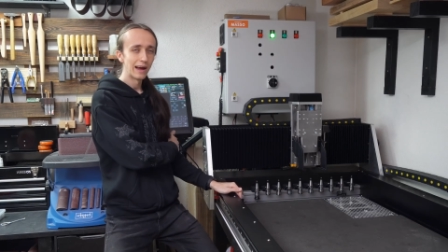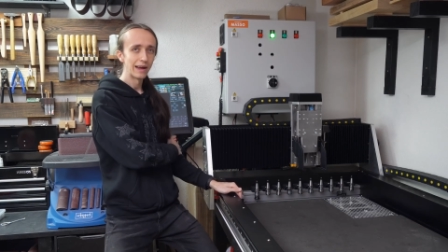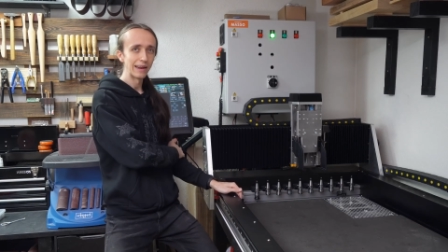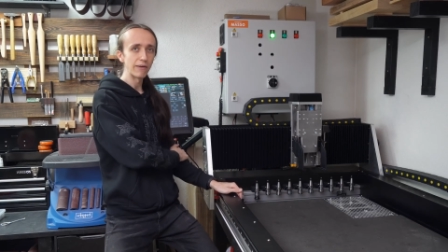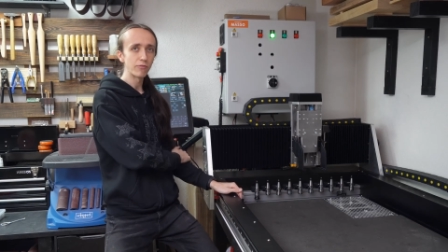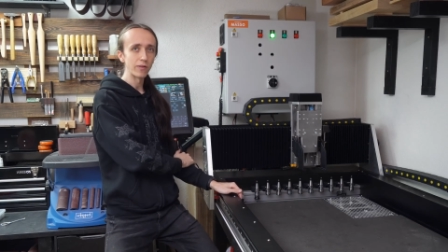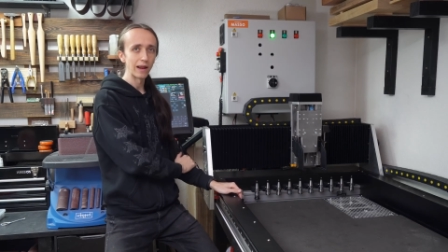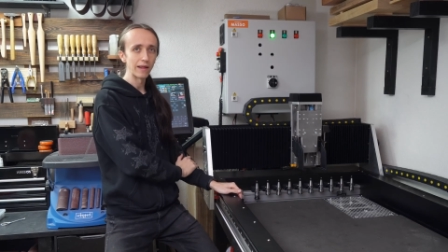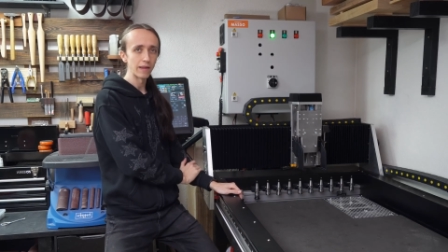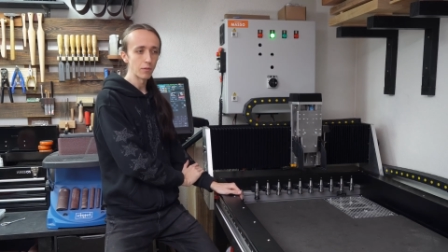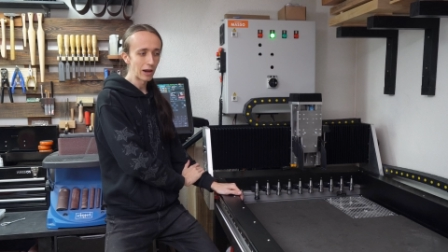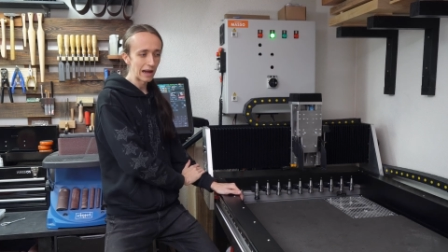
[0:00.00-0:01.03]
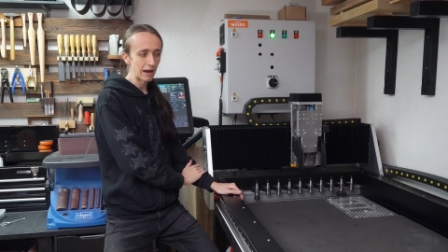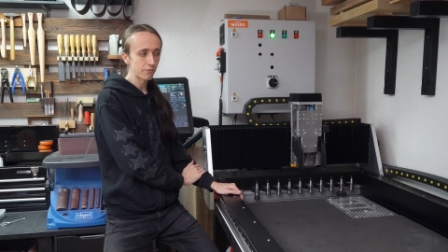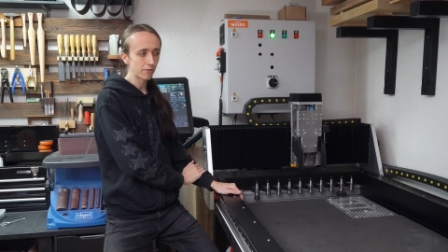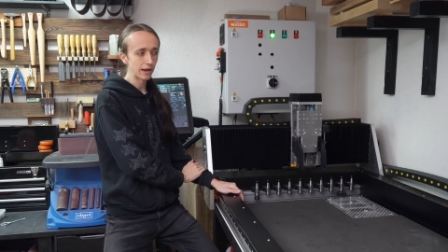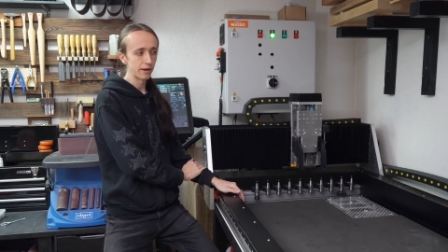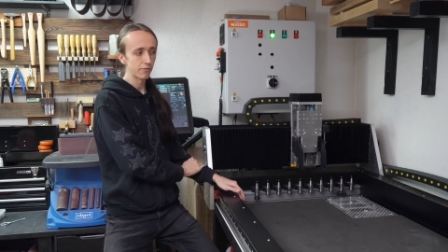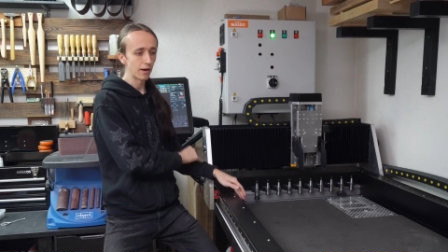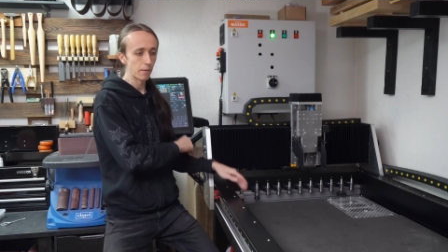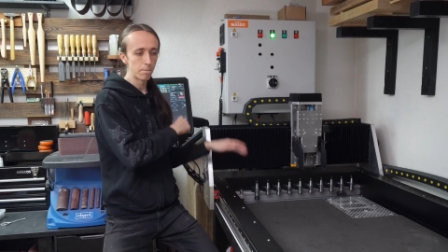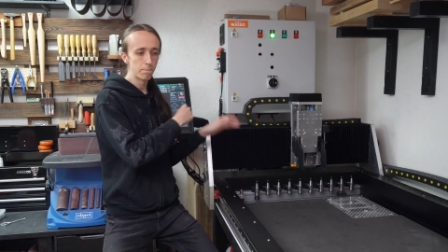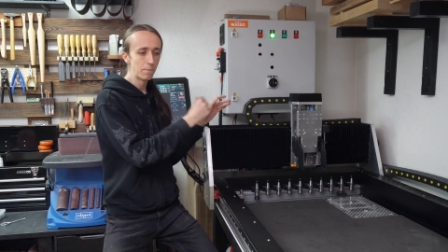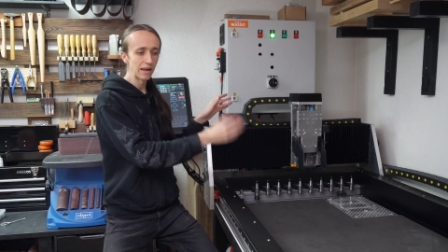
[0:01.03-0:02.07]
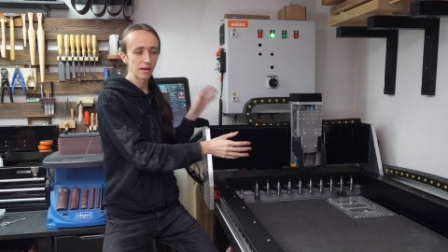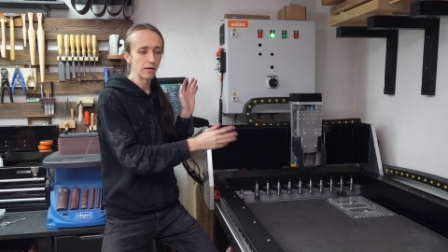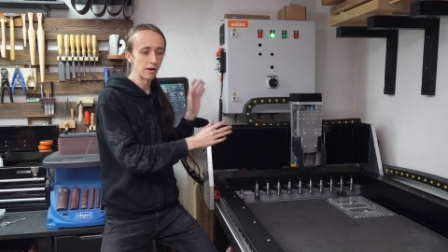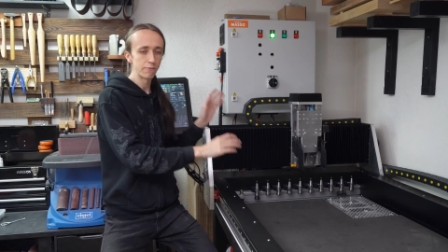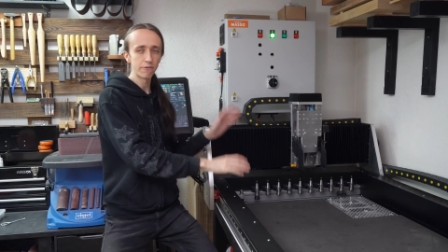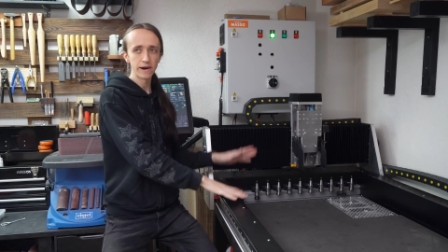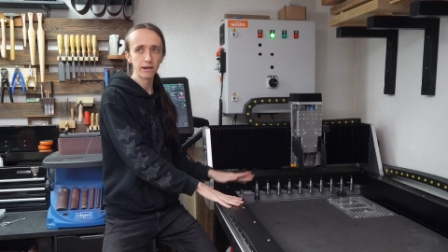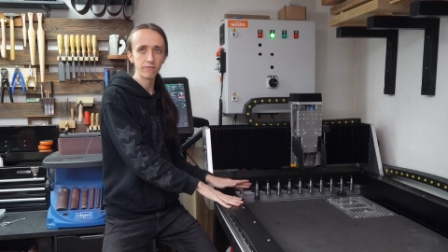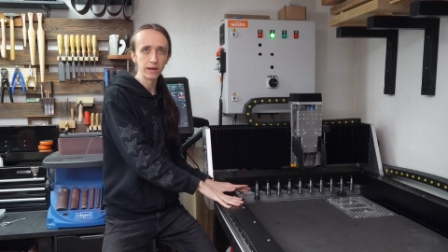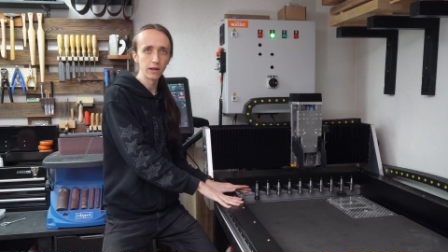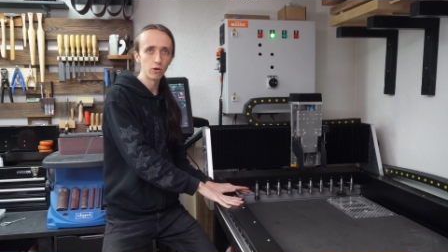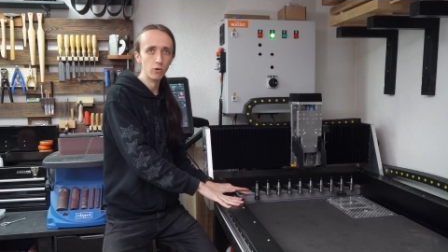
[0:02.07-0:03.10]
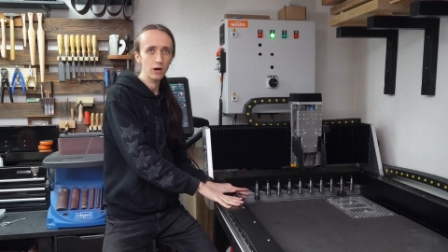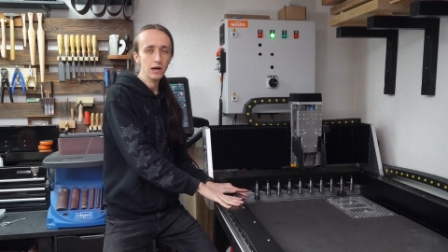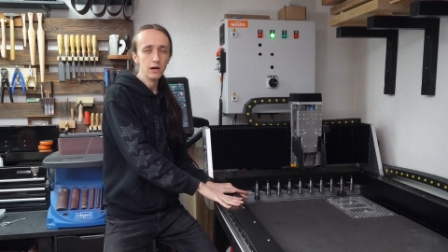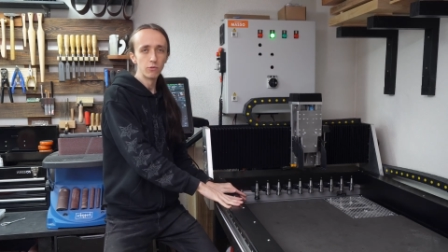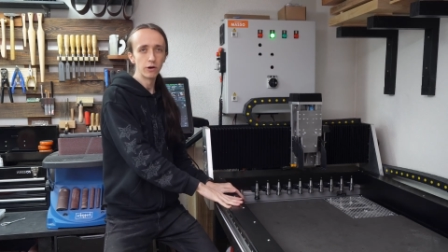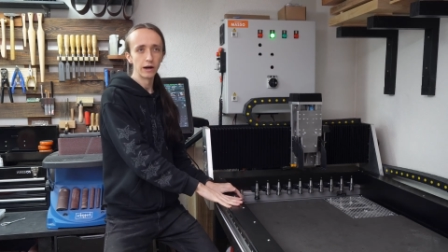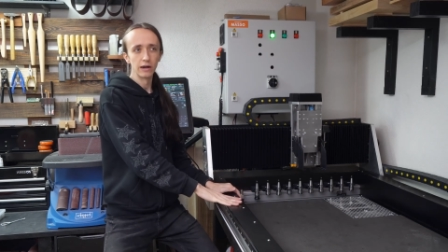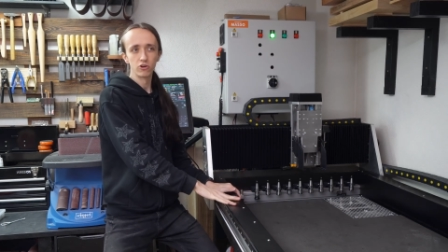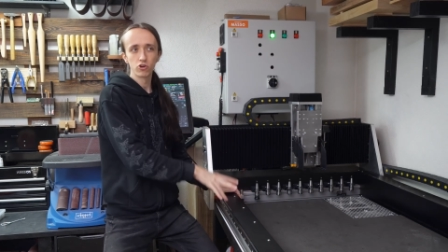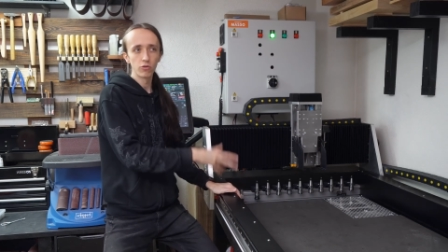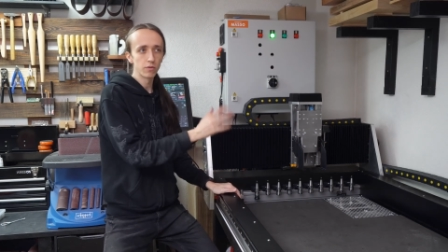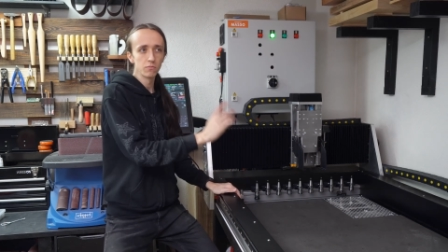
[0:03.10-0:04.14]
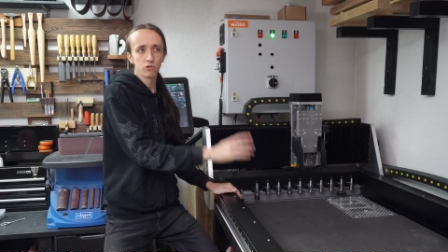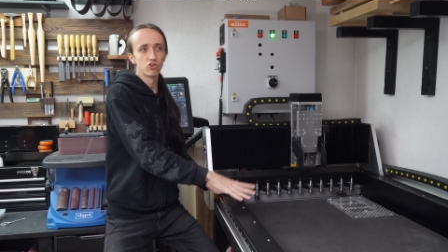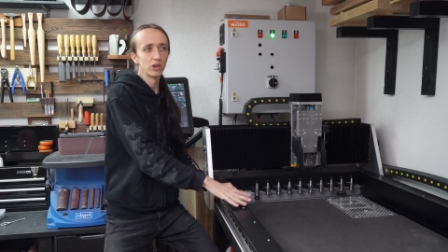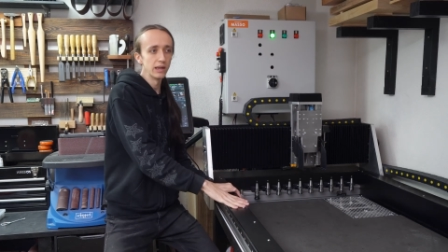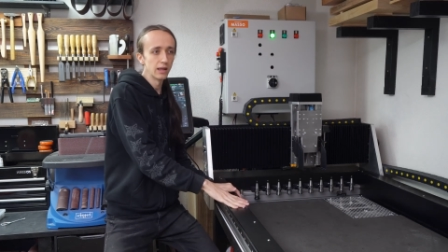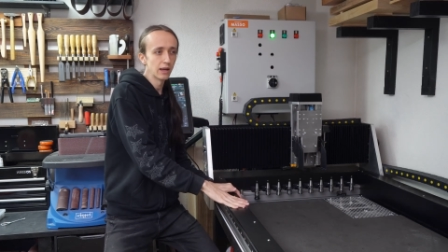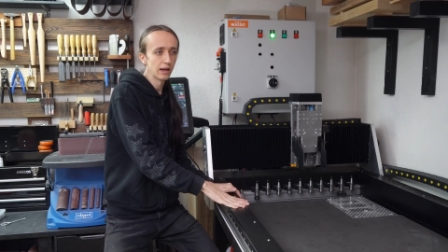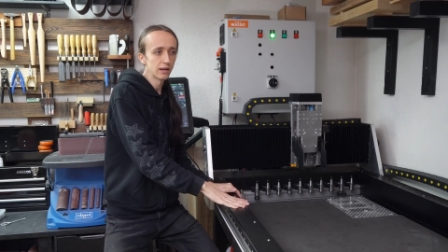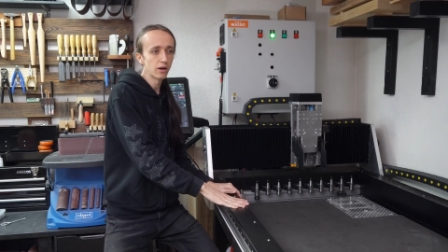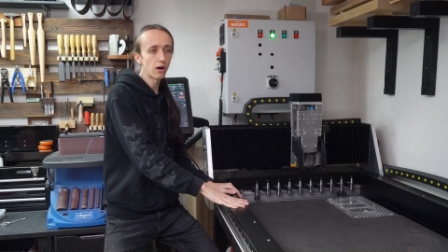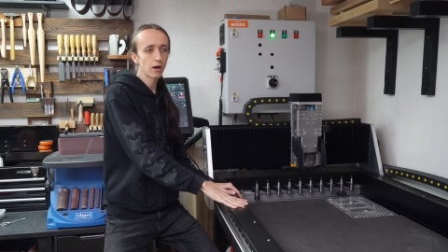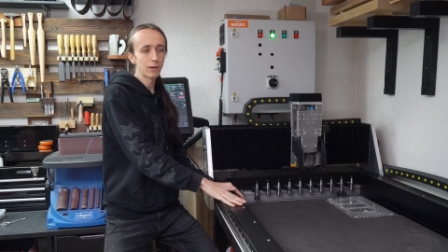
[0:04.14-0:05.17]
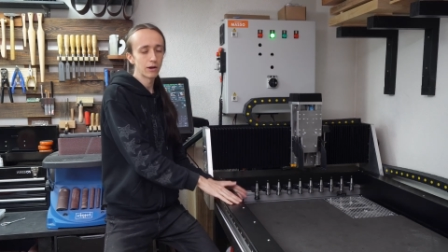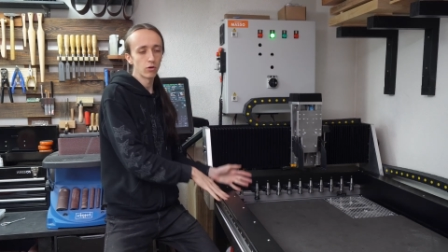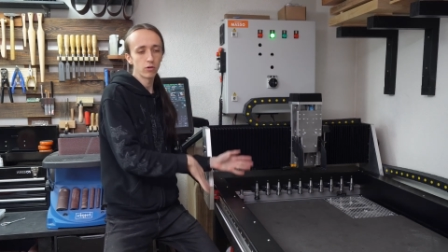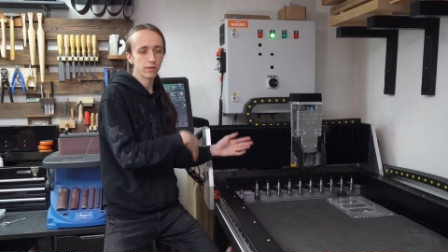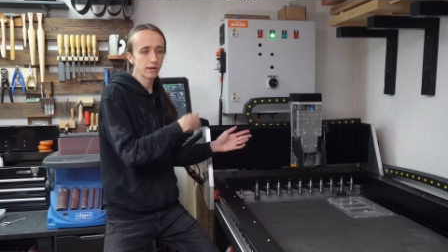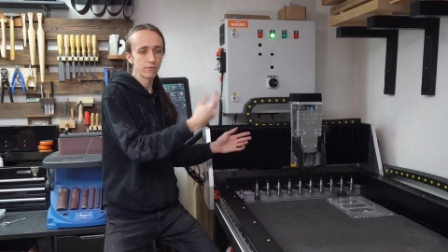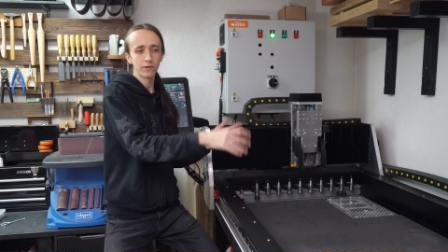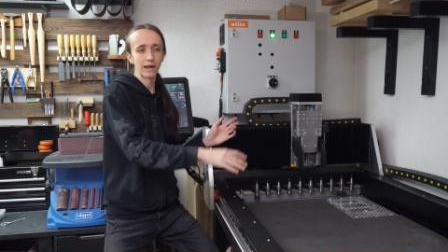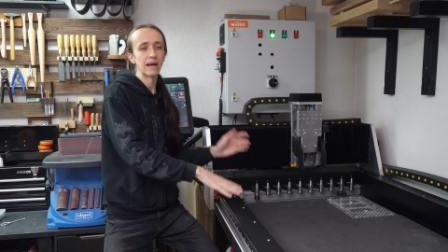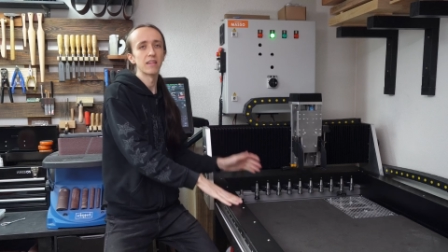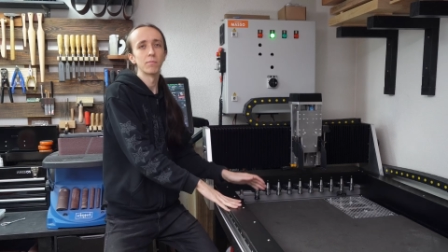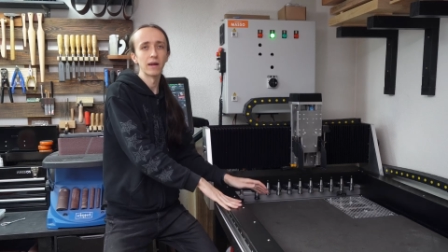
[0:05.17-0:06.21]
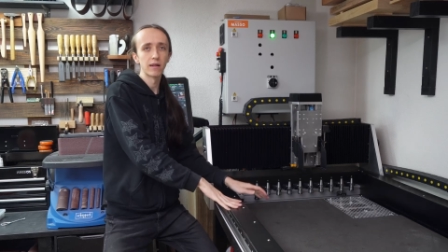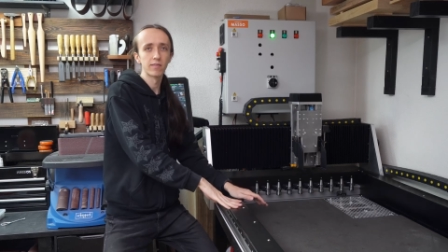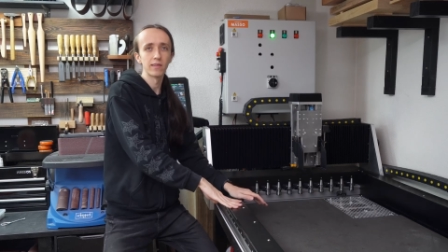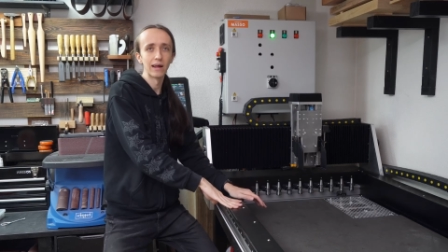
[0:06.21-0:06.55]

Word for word: And after that, I will have kind of a big uh, final video where I show some machining, I talk about all the different aspects.